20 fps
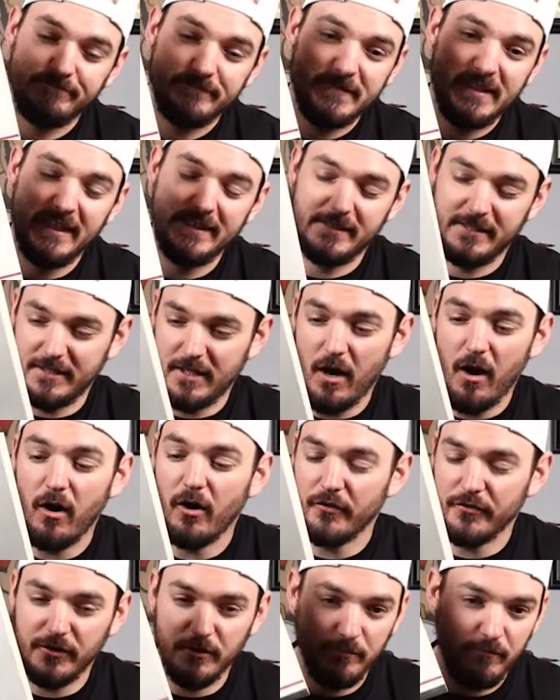It's an
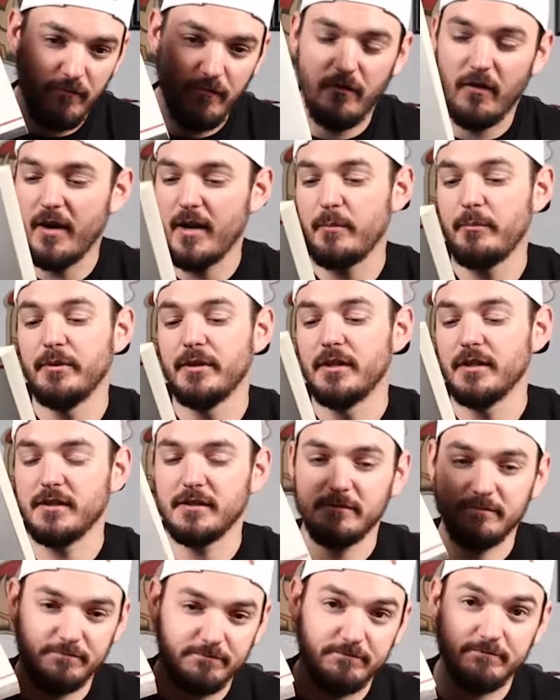awesome, funny
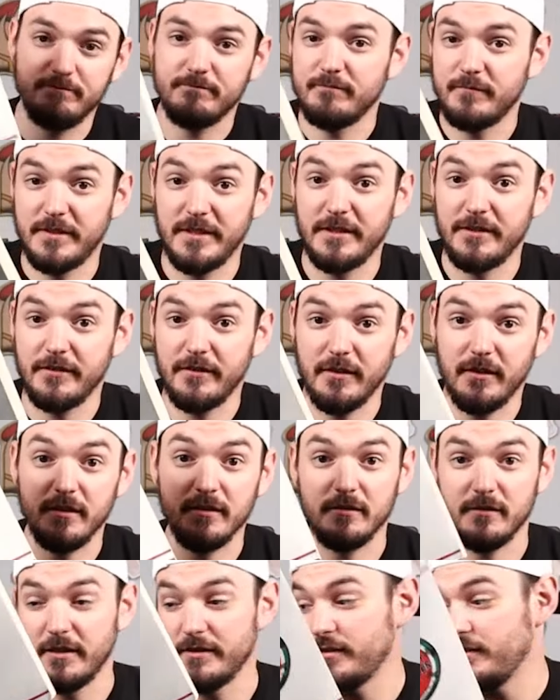book. Seriously,
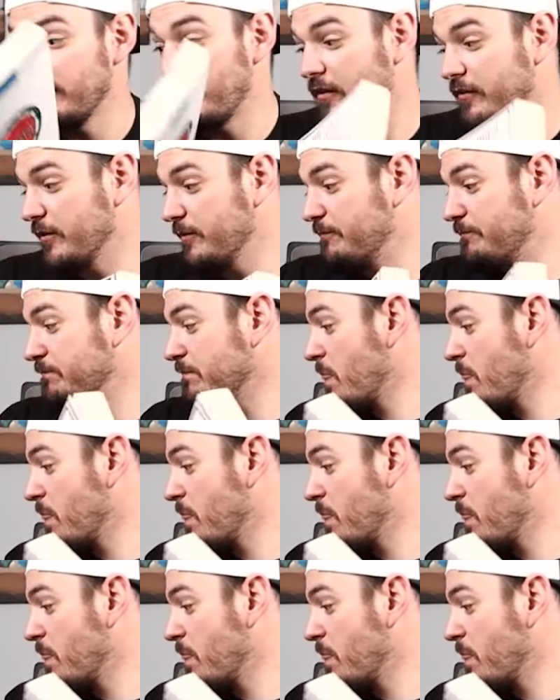this is awesome.